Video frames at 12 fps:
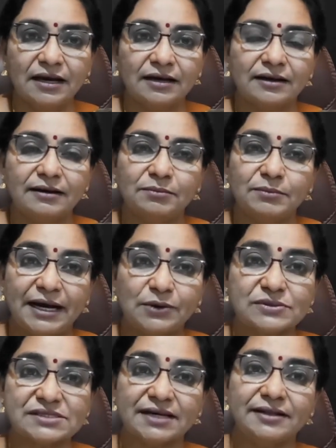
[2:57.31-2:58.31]
I
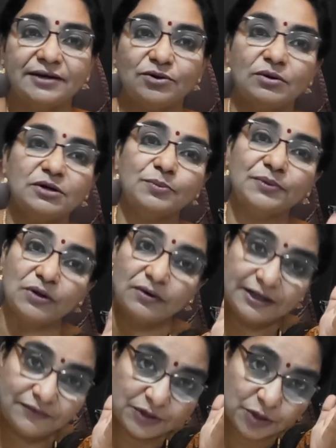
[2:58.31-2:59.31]
would say that
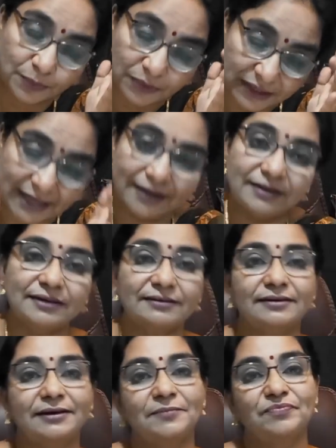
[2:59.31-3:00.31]
not even to put that in
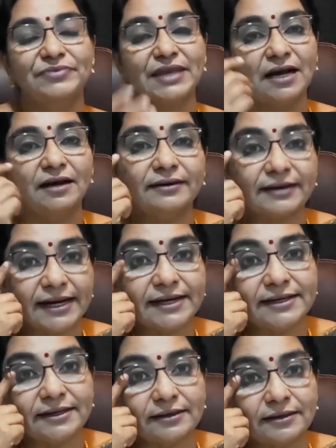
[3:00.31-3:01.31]
the red